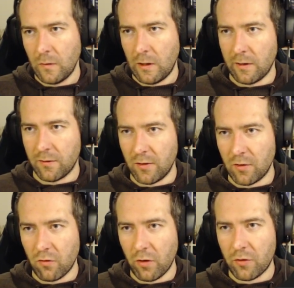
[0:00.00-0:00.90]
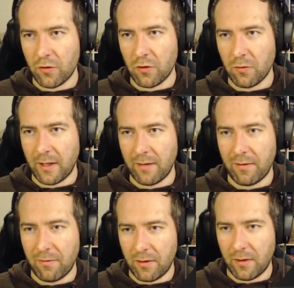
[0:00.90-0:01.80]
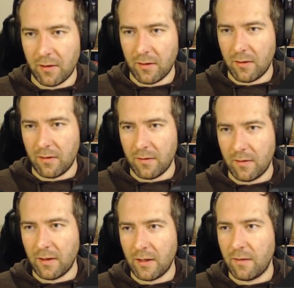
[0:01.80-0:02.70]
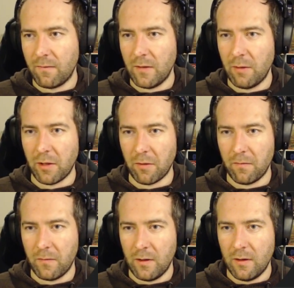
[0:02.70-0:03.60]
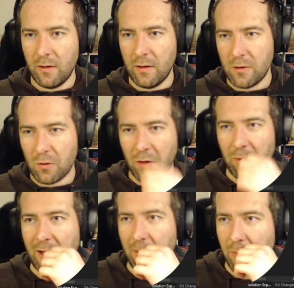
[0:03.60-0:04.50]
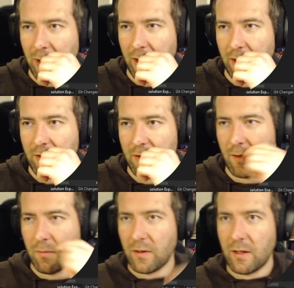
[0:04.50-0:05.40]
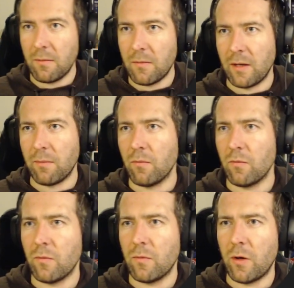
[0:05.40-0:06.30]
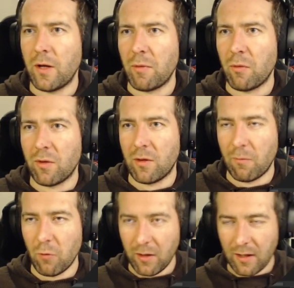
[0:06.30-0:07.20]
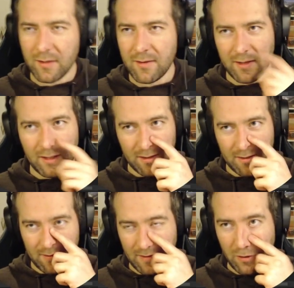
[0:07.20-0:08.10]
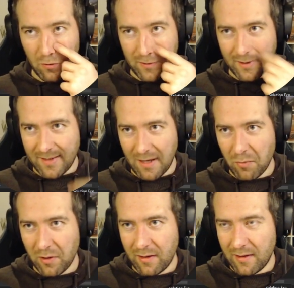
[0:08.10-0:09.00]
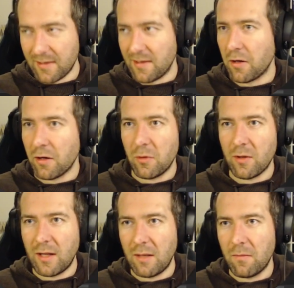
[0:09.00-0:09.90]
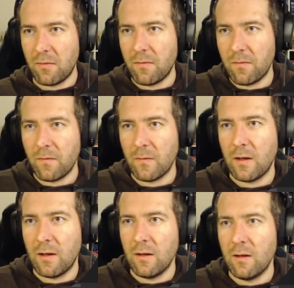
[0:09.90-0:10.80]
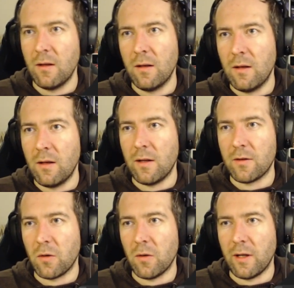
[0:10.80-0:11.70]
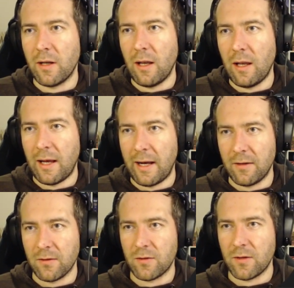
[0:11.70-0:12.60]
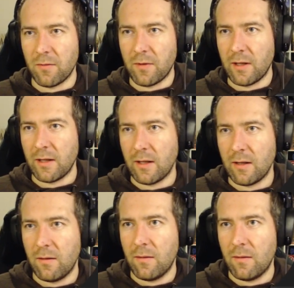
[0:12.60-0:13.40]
Let's destructure so we have everything again. There we go. So now we can parse something. I'm unhappy with the one last thing, and it's I use example as the argument name. Let's call that lines or something like that.